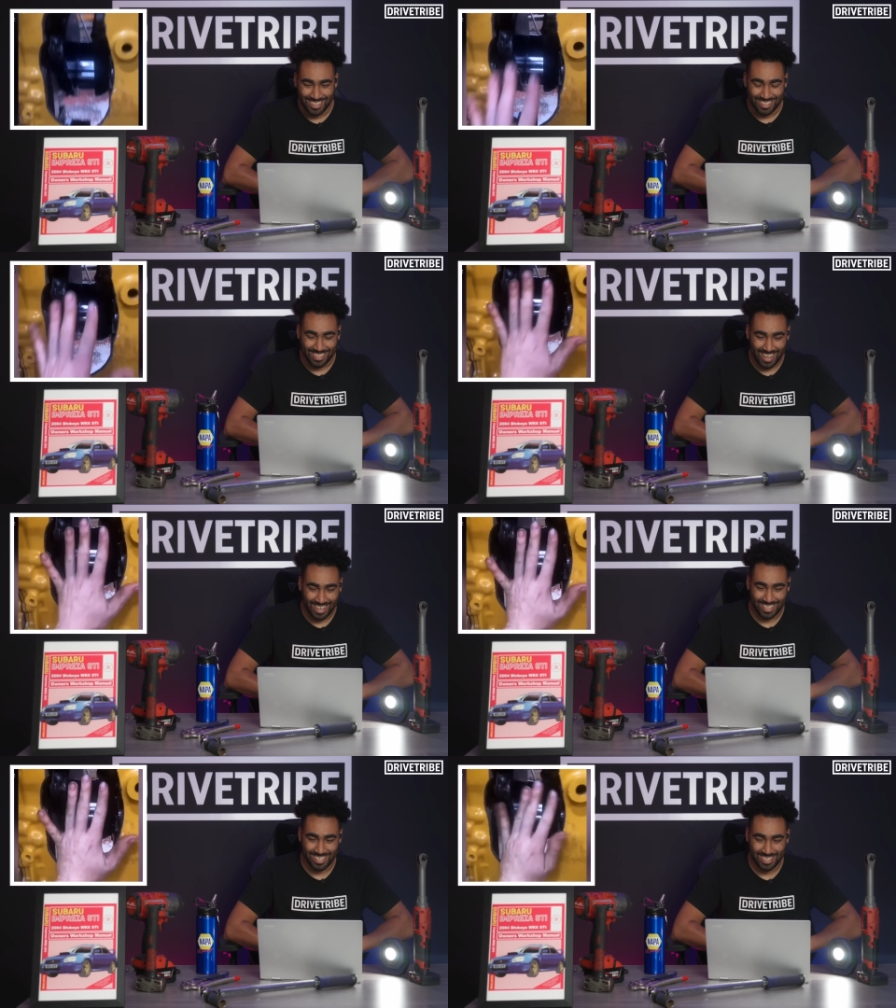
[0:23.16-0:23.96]

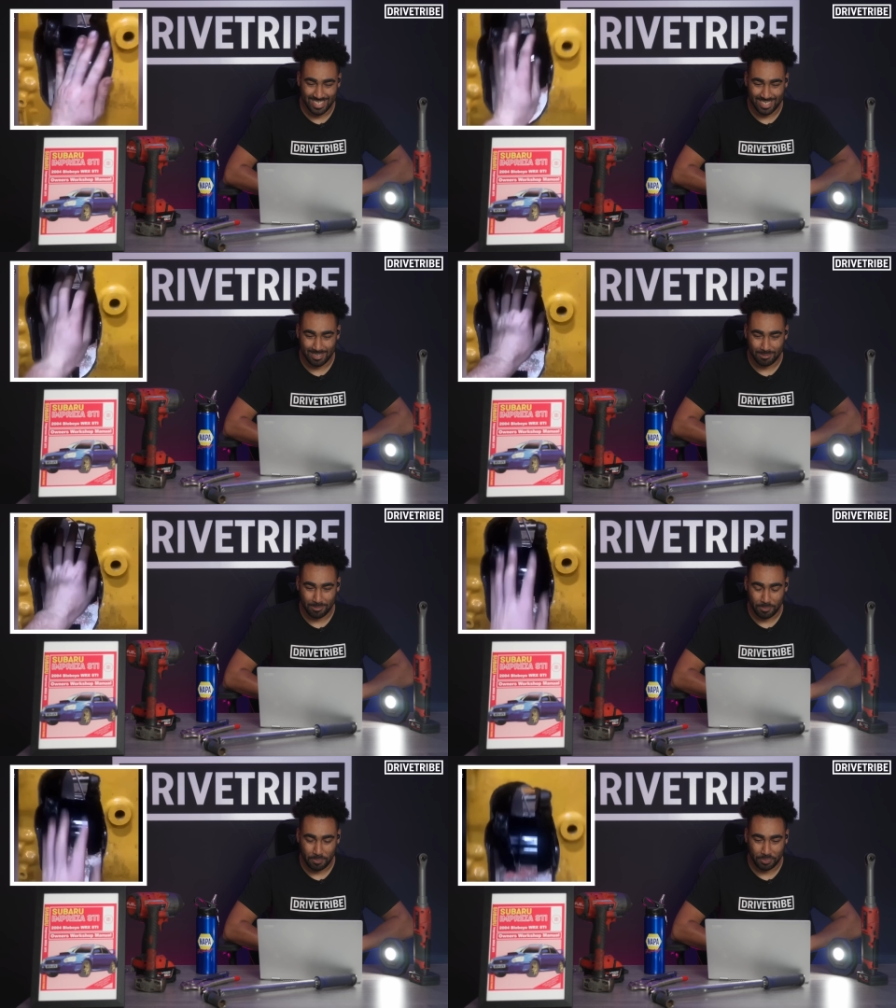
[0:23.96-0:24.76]
That is,
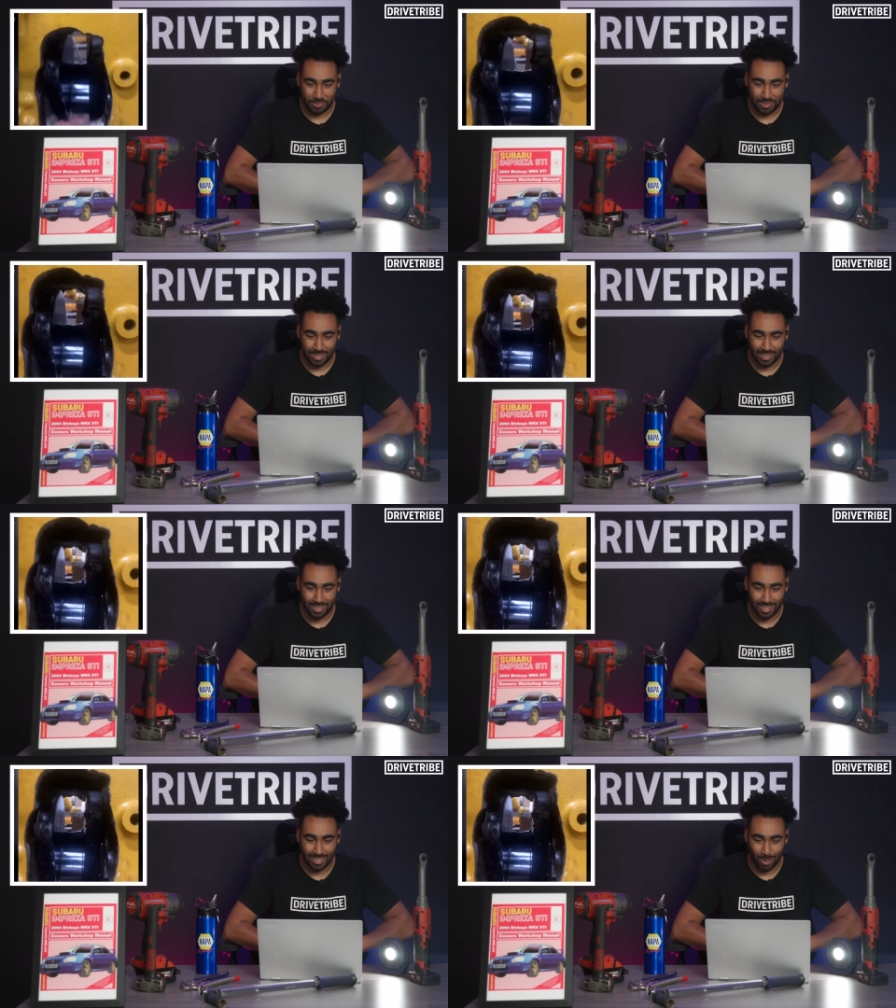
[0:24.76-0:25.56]

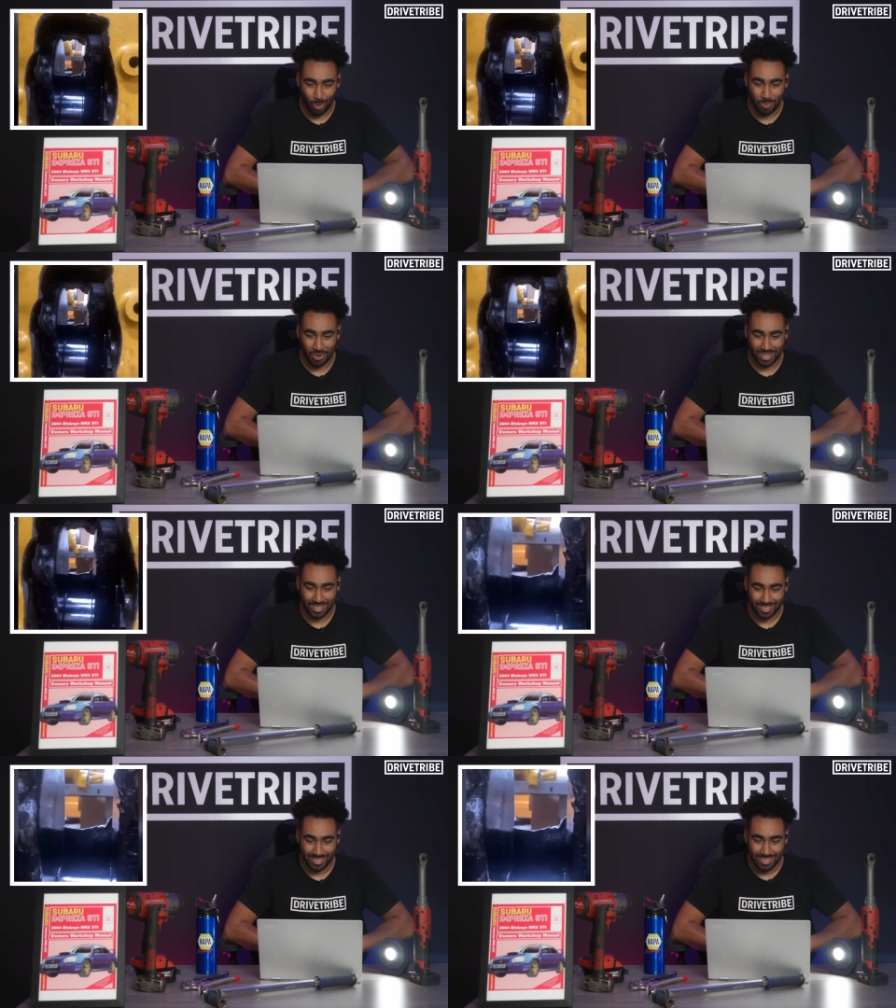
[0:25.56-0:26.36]
yeah, oh boy.
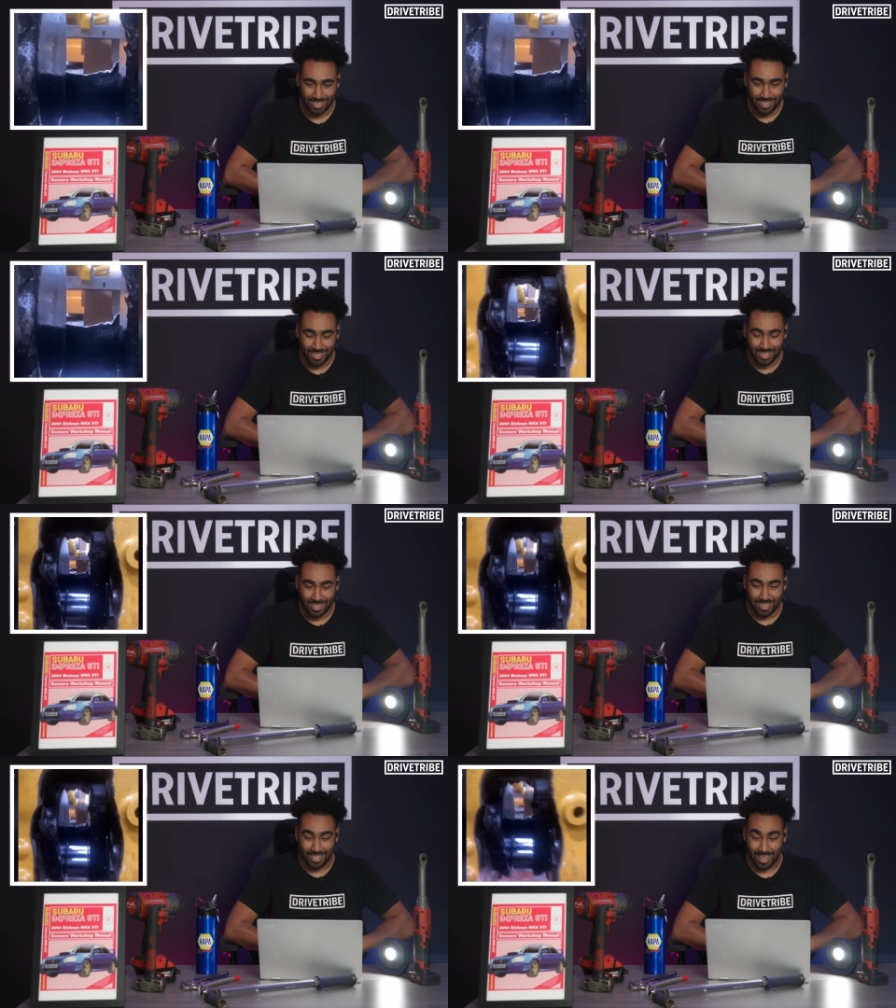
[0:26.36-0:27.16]

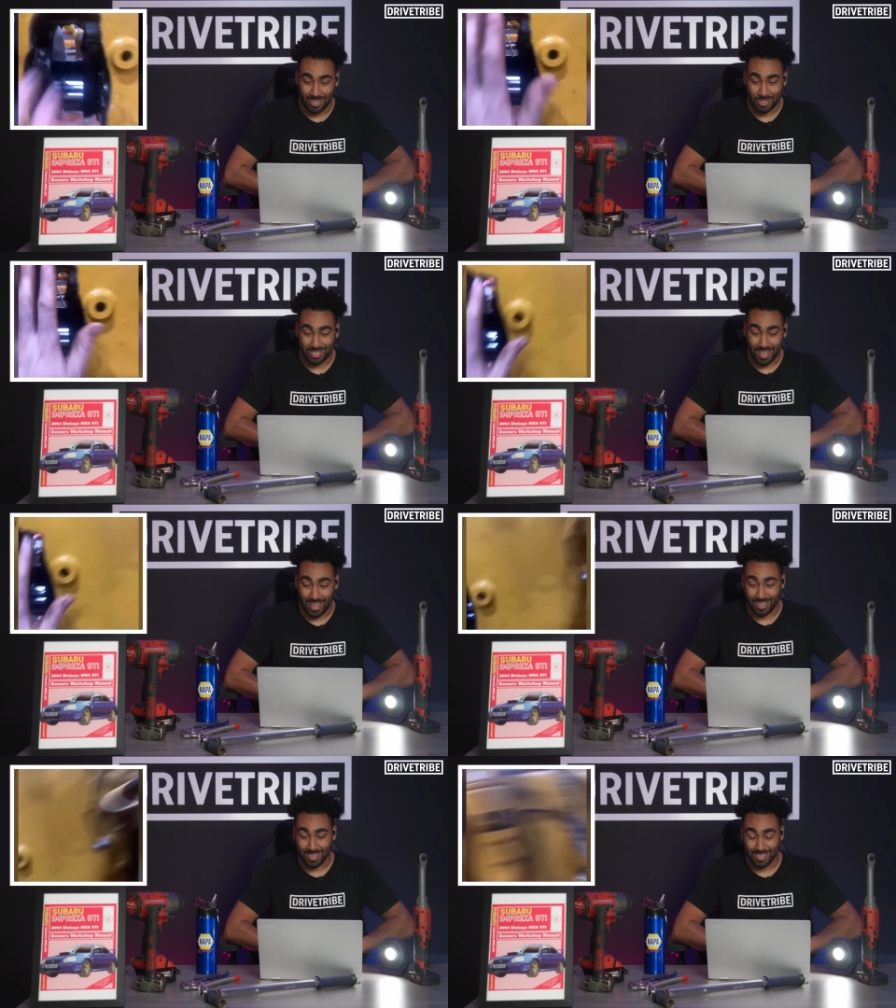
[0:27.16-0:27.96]
That looks
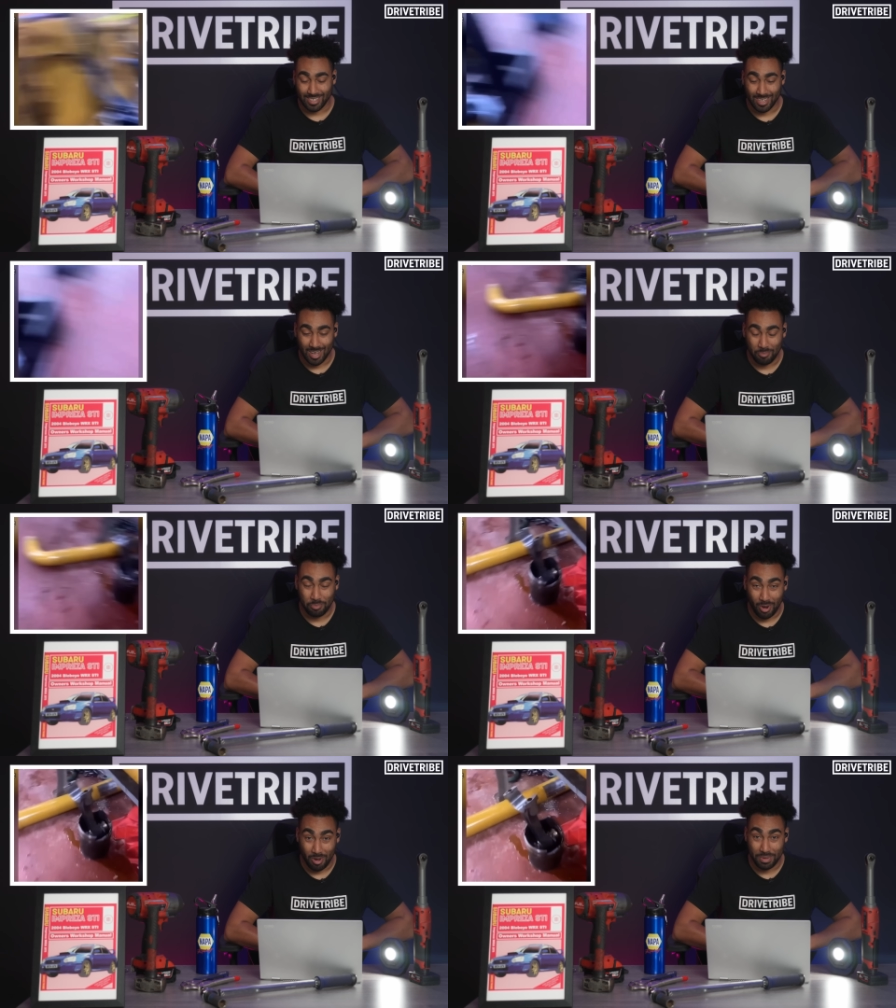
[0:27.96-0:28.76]
like a
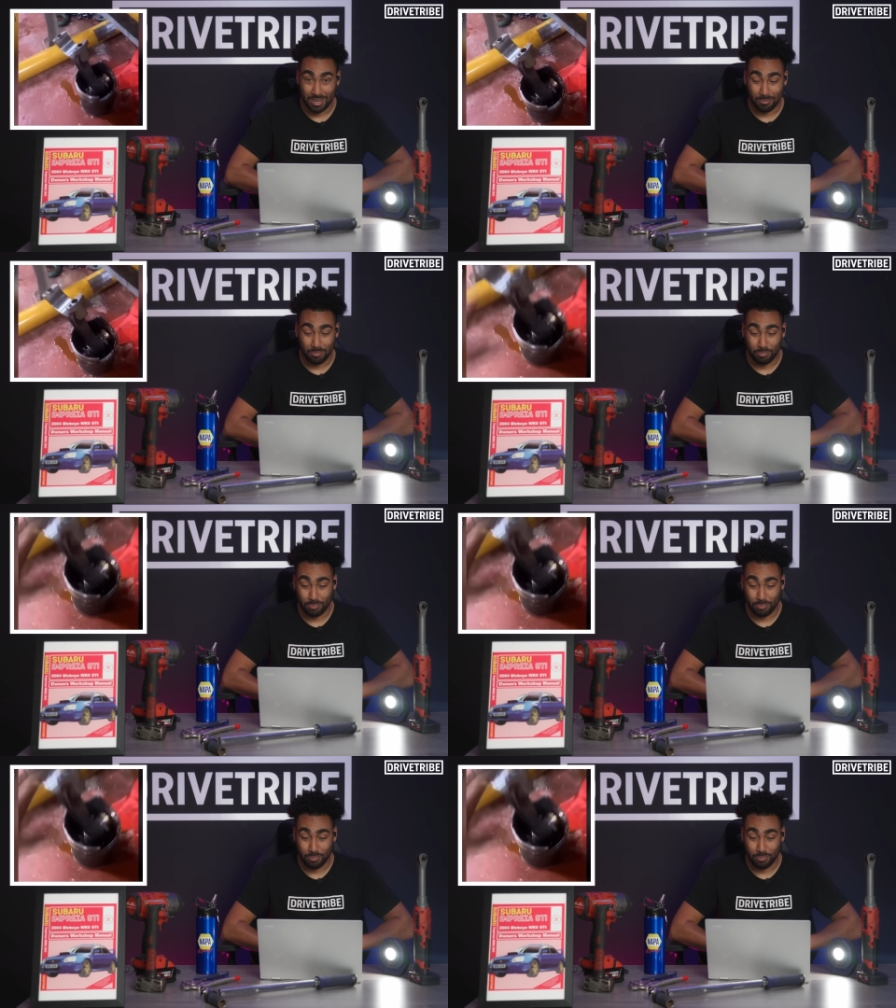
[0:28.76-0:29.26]
bottom end